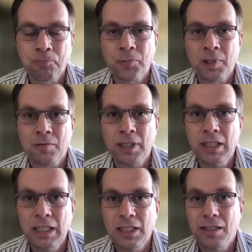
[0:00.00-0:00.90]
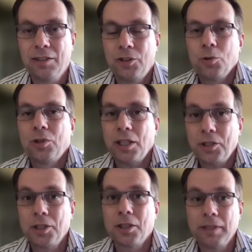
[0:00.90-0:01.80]
Right? To such
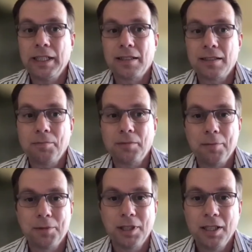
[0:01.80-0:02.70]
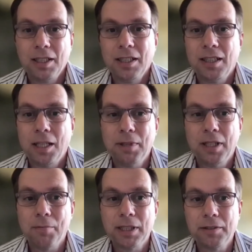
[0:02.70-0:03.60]
a degree that sometimes they
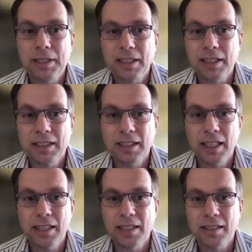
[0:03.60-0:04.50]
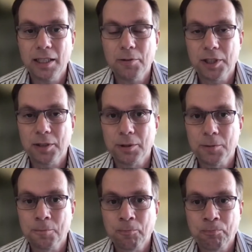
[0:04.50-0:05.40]
become increasingly indistinguishable.
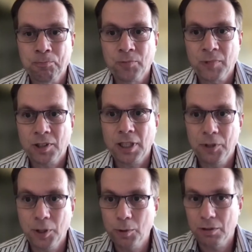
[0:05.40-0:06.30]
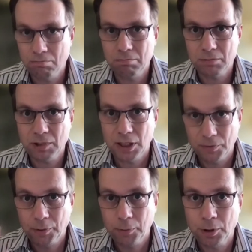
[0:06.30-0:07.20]
So if you would, if
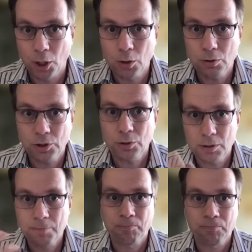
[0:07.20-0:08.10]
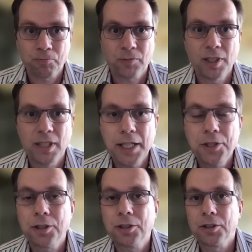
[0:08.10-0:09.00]
you would go to the
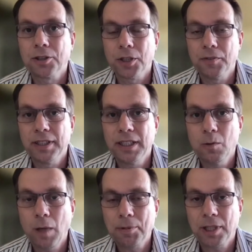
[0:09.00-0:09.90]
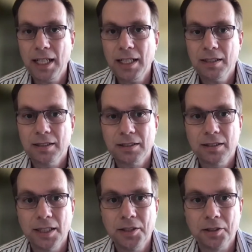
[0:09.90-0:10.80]
Nature Conservancy website, uh, the
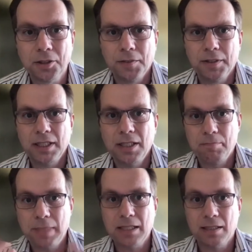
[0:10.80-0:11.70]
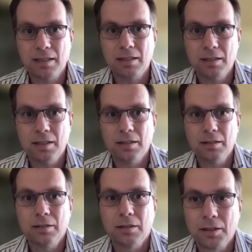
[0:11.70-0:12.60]
Nature Conservancy, the biggest, you know,
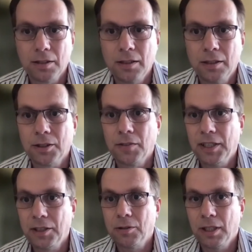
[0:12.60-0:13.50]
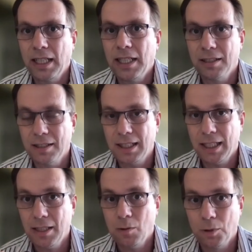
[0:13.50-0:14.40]
conser- conservation organization
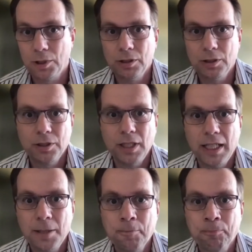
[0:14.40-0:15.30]
in the world today,